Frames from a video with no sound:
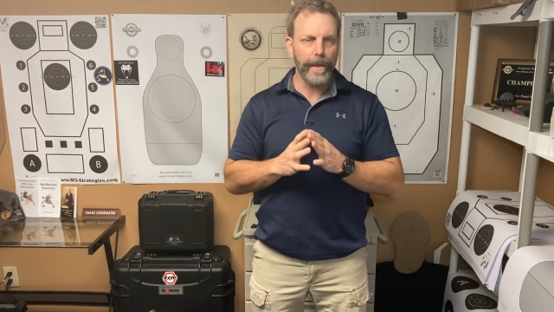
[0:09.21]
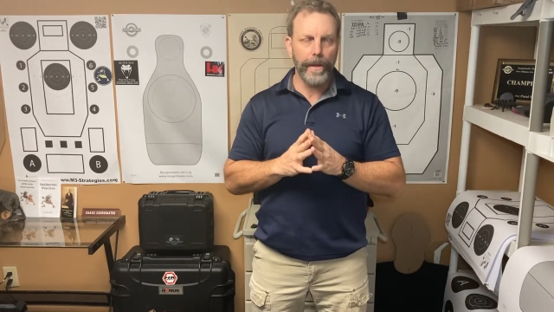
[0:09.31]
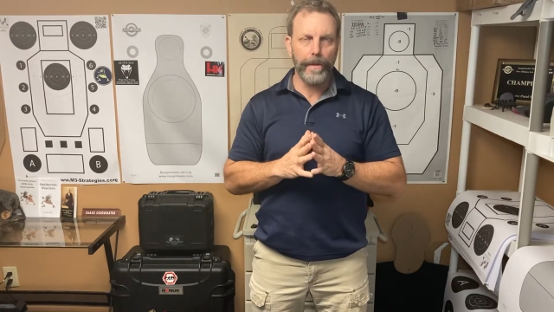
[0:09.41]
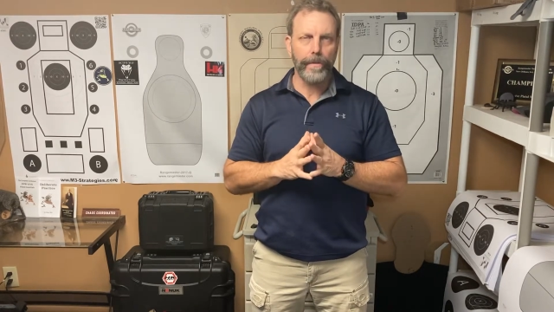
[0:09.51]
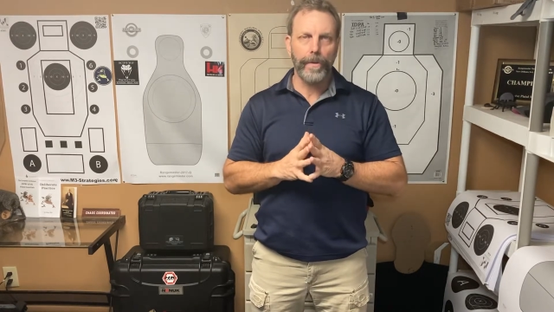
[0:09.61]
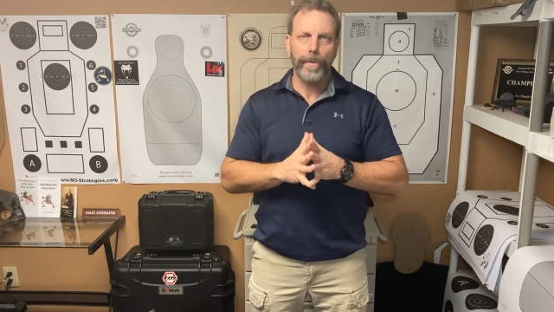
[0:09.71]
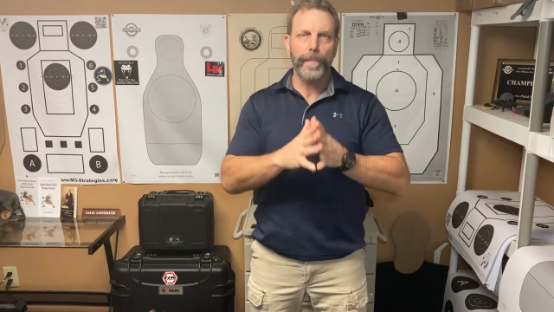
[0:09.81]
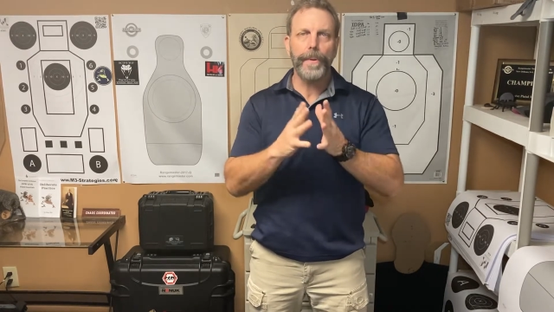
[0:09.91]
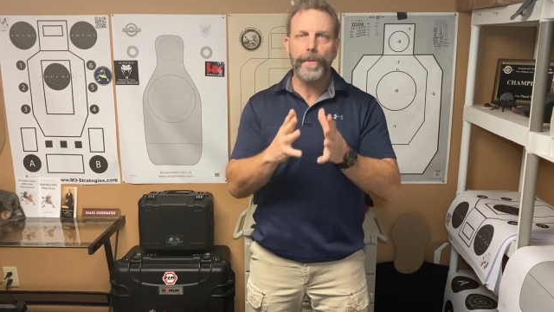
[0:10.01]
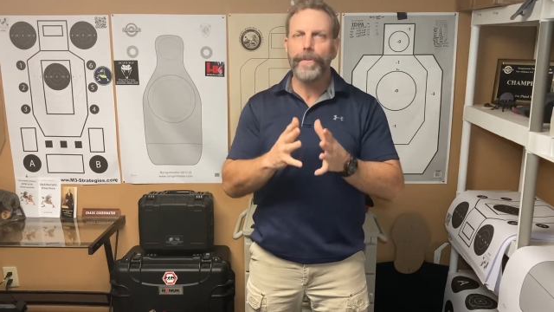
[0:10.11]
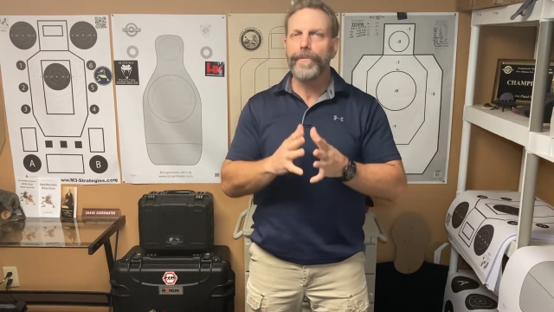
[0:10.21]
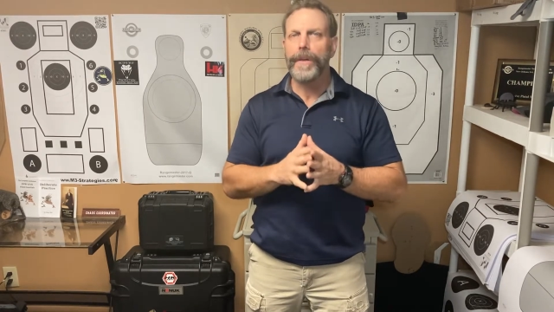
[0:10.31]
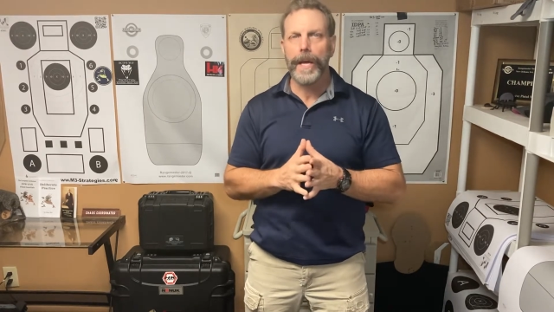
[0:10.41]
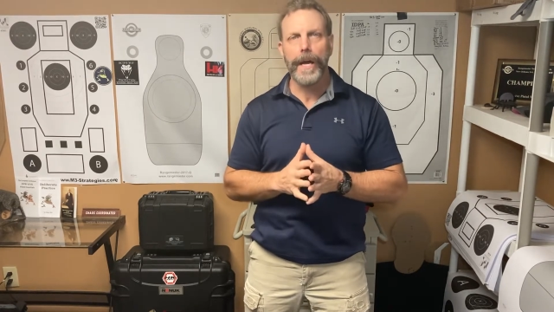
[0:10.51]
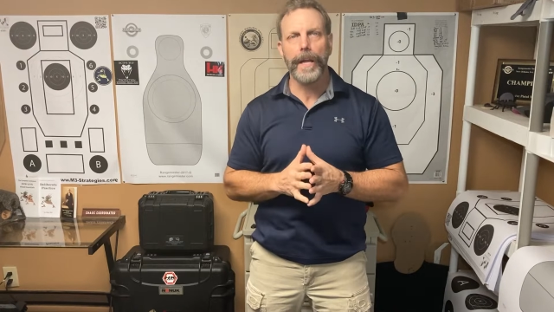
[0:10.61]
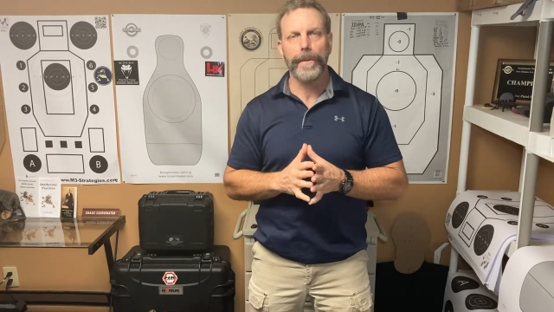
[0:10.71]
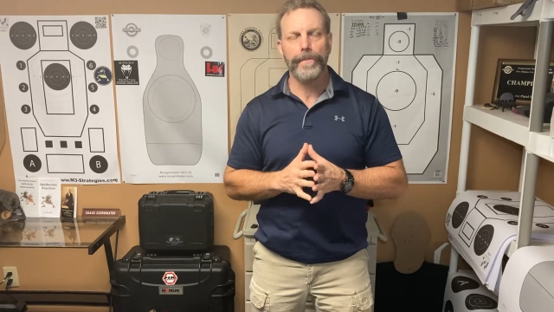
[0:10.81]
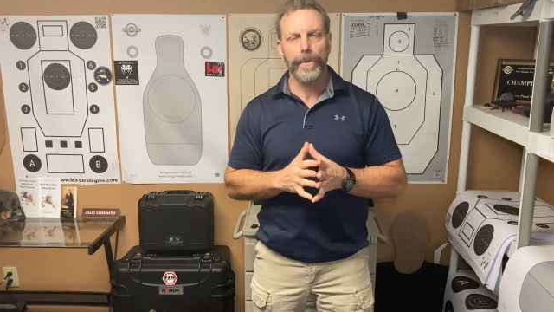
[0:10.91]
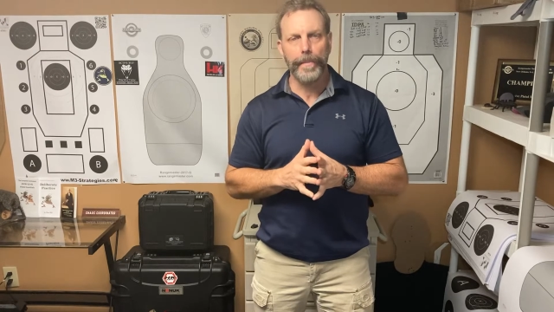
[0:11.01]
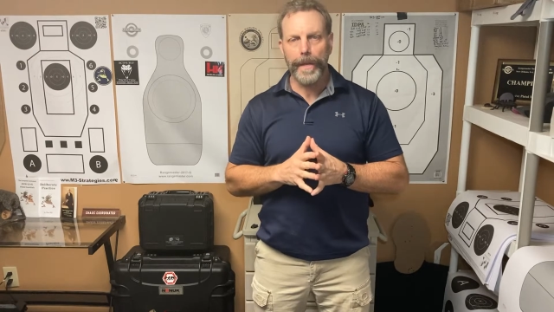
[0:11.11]
It's a great piece of
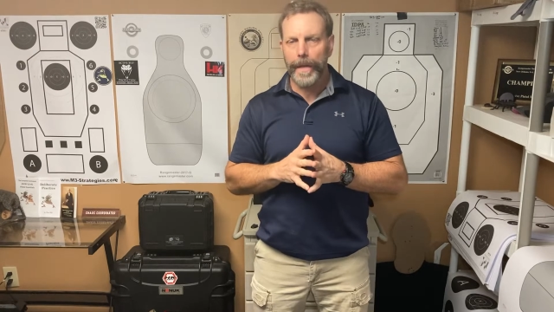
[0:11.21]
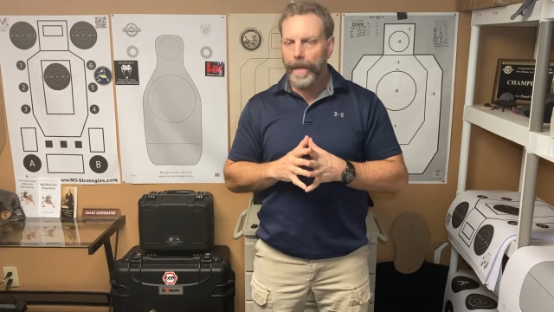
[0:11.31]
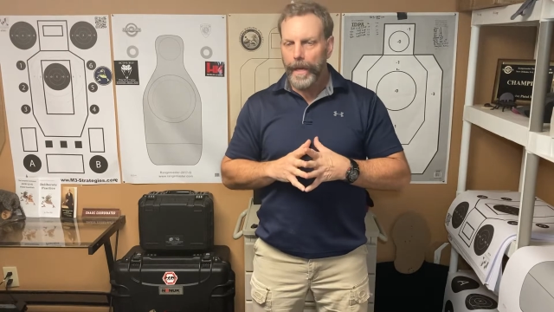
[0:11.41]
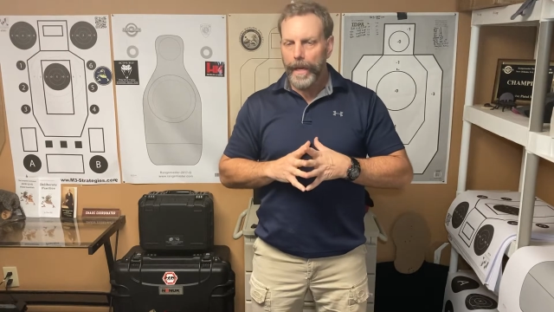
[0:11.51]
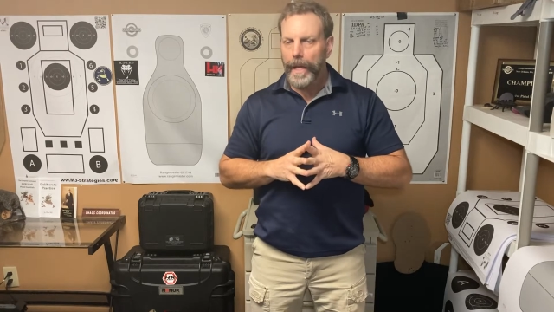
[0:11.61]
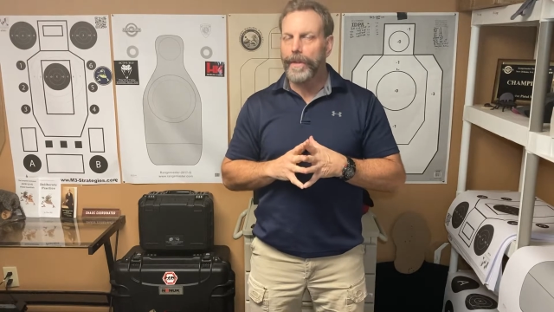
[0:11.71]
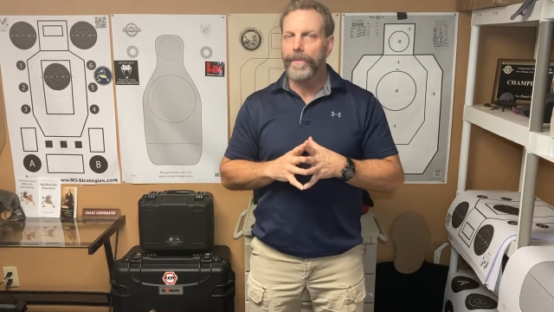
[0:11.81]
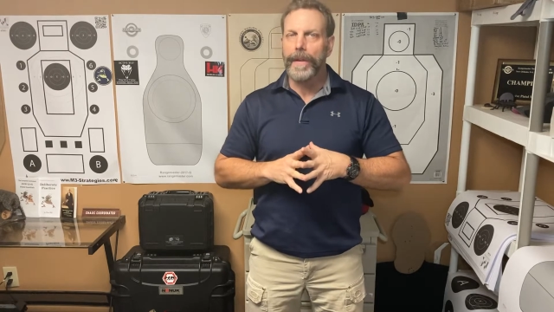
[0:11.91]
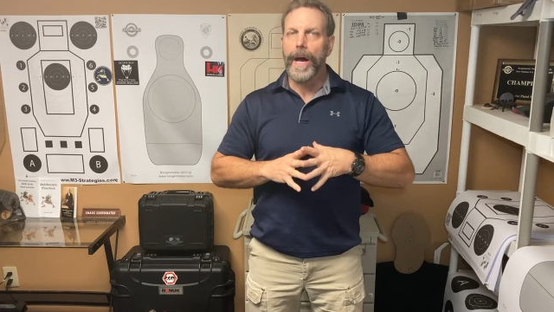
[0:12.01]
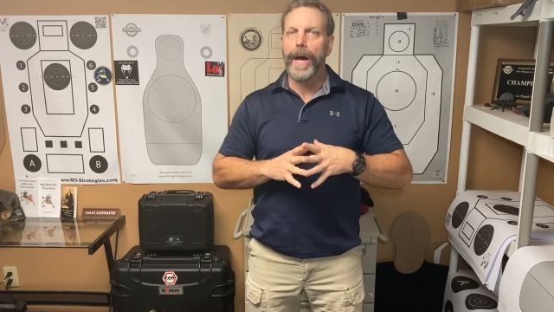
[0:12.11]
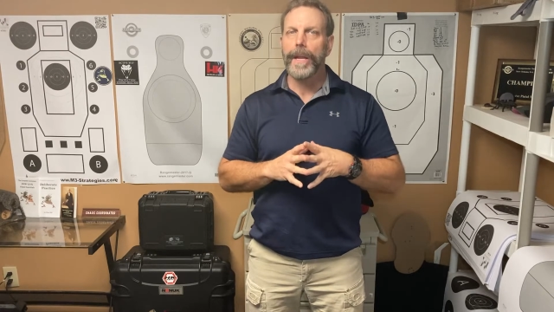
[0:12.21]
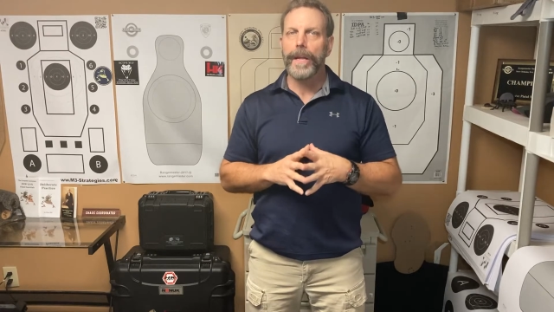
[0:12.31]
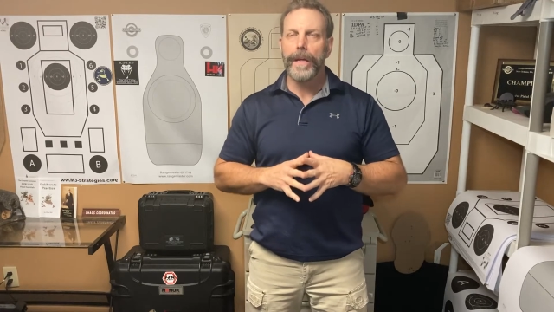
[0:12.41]
technology, but it's not